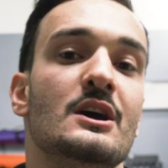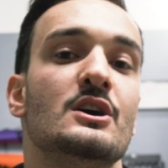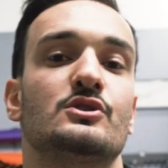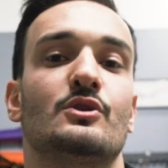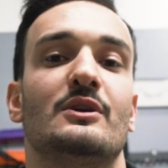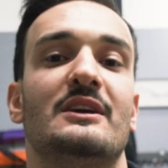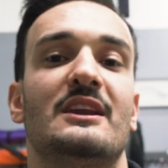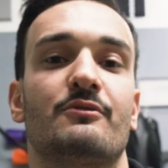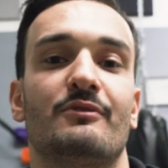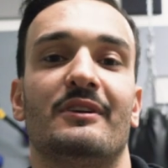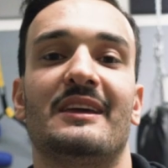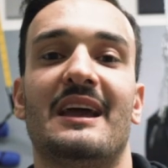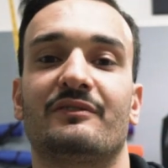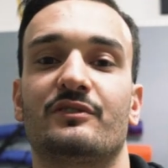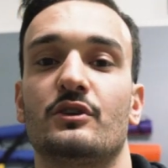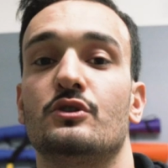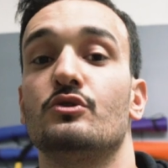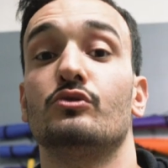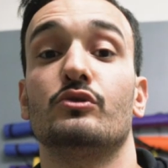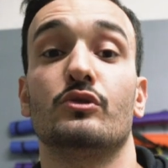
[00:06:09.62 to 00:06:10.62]
so he didn't really have
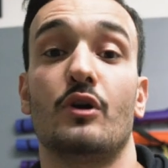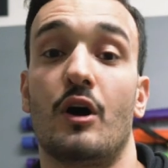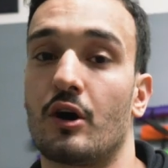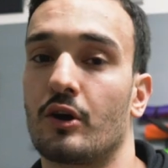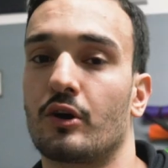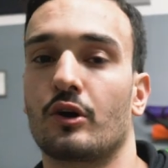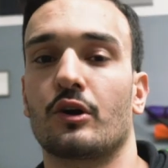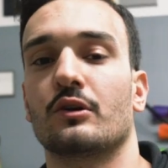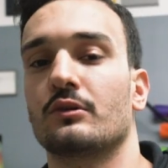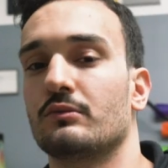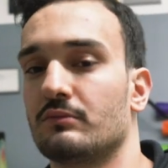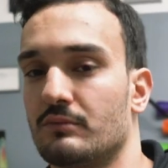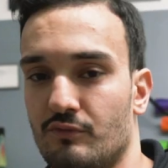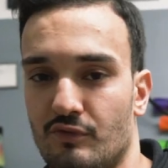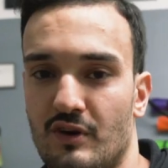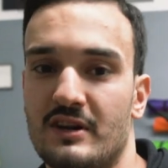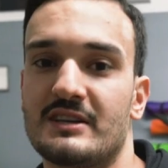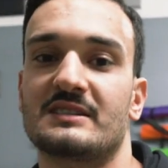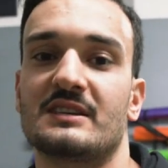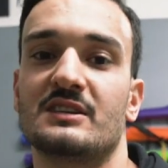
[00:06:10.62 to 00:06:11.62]
to do longer
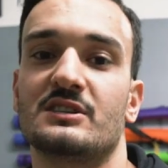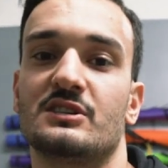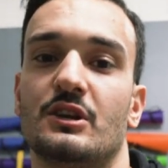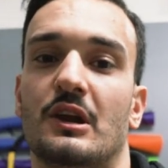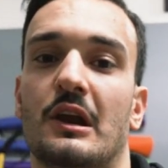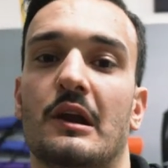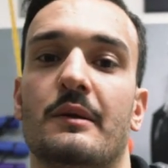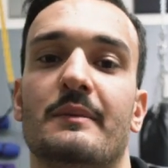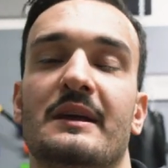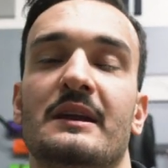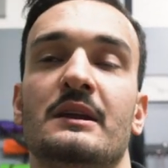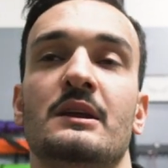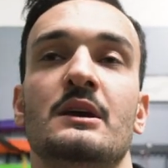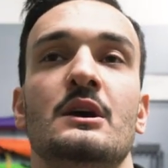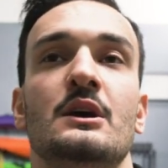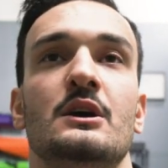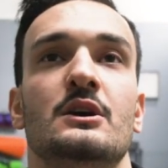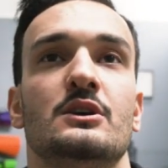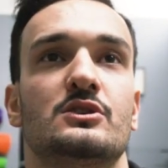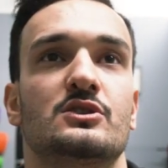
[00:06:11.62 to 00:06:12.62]
races, you know what I mean?
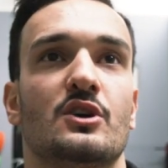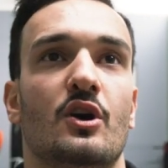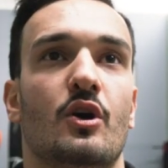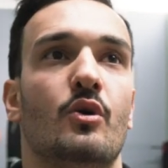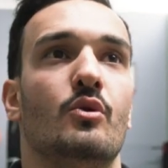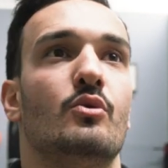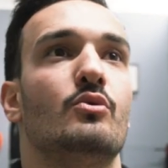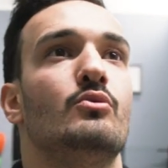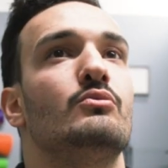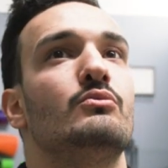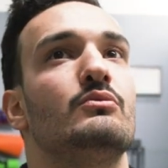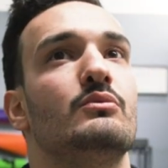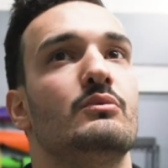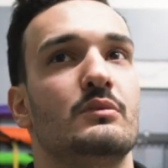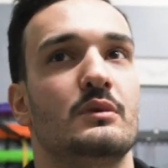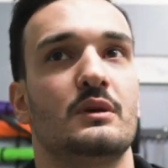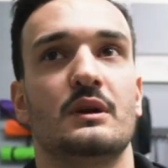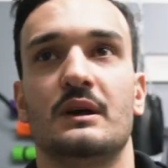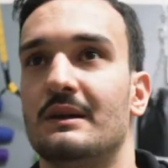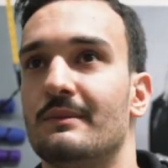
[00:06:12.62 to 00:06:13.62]
So
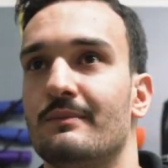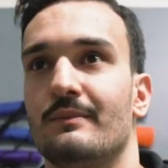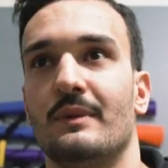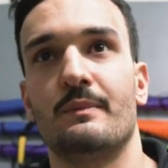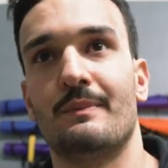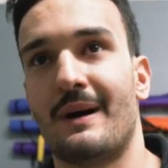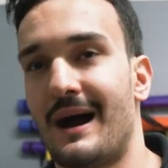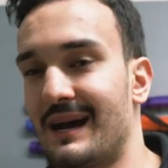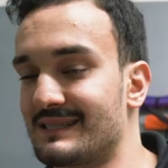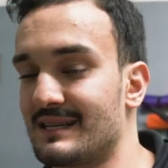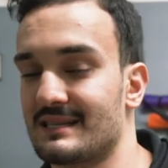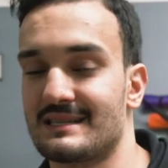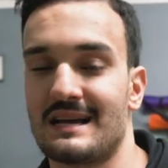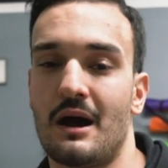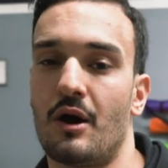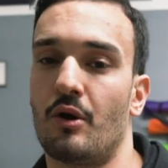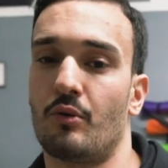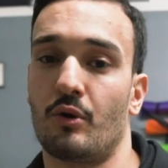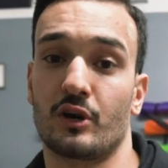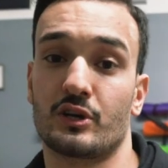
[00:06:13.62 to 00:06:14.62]
in boxing, that's not
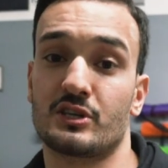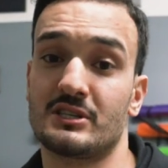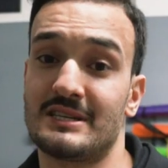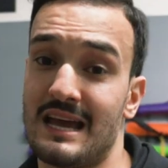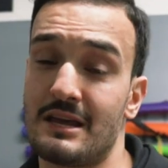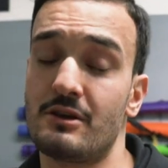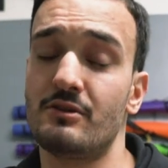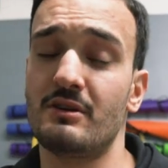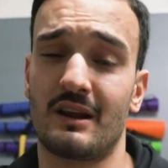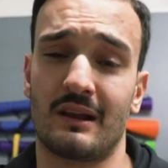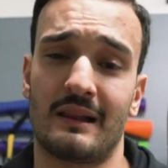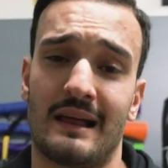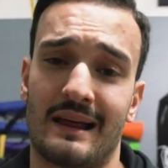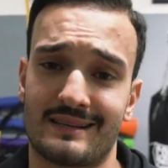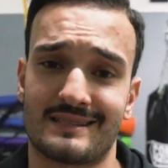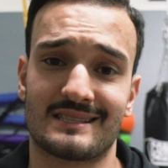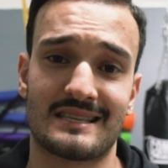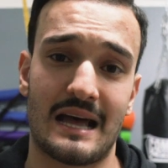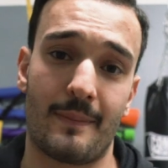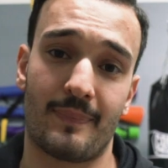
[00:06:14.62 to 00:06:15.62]
how it works. Yeah, you need a lot of
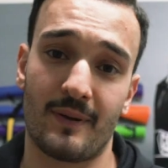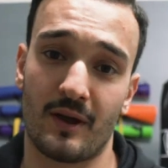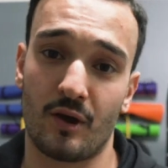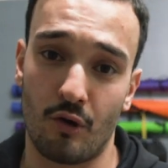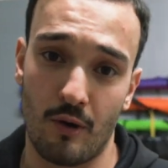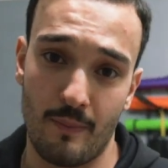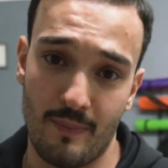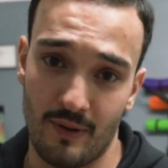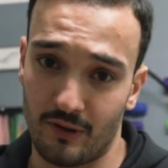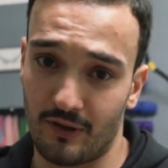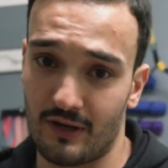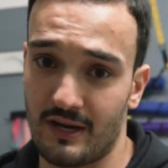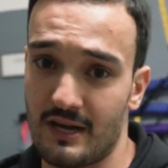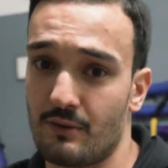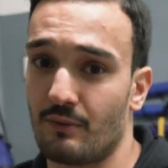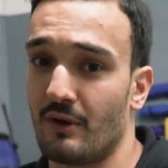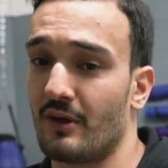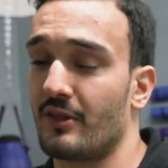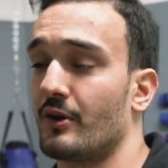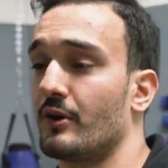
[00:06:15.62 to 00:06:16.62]
stop and go ability,
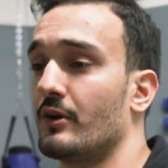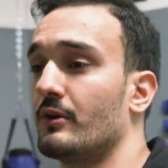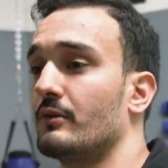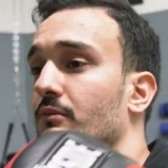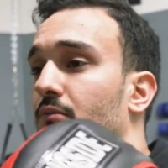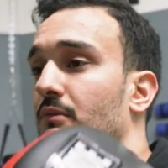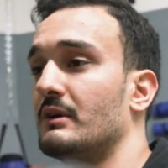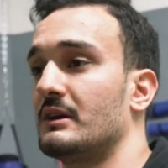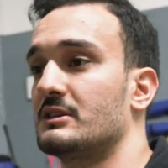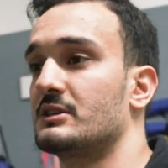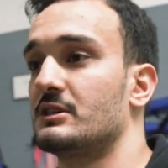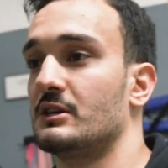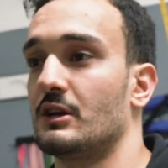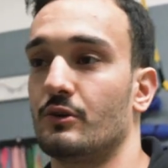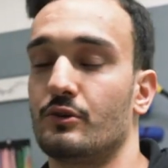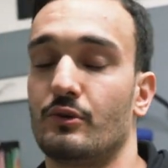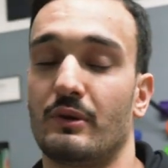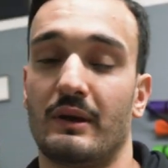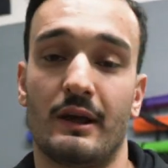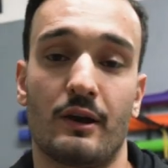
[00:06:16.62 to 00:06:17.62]
whether it's,
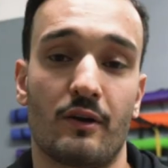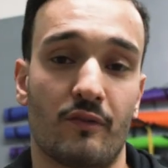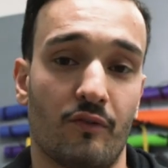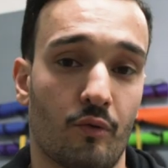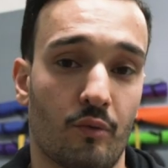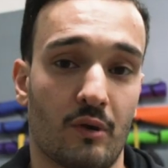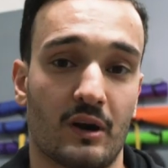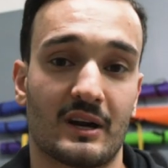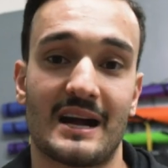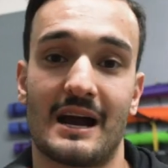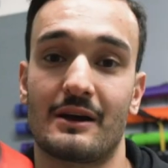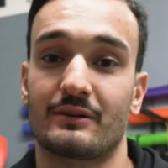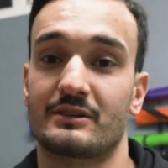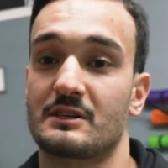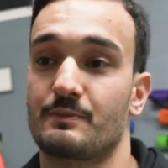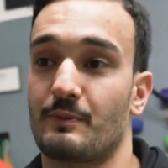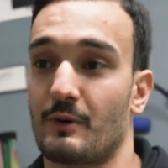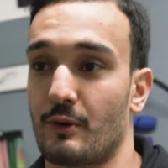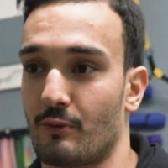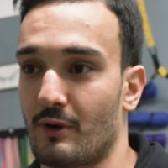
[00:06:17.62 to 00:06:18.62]
doing interval workouts,
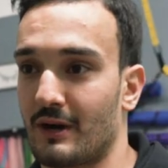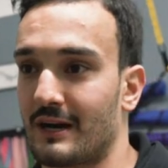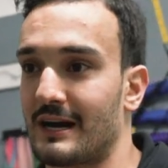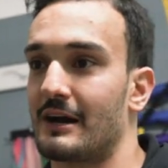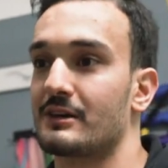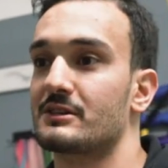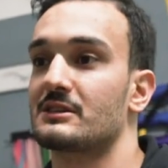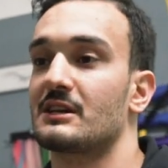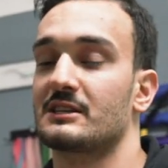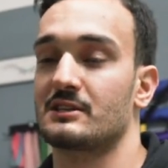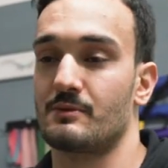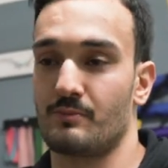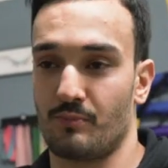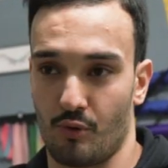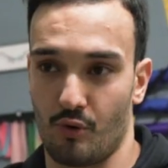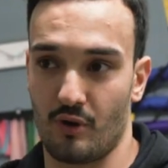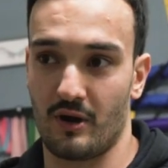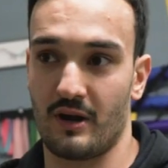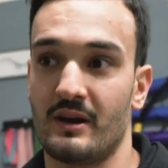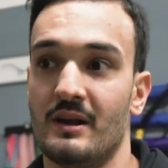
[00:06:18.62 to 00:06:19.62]
sprint workouts, that's
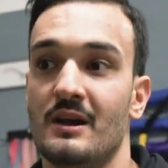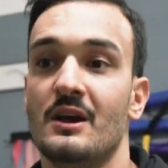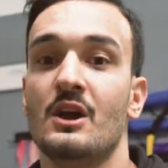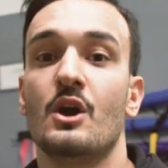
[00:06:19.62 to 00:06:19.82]
important,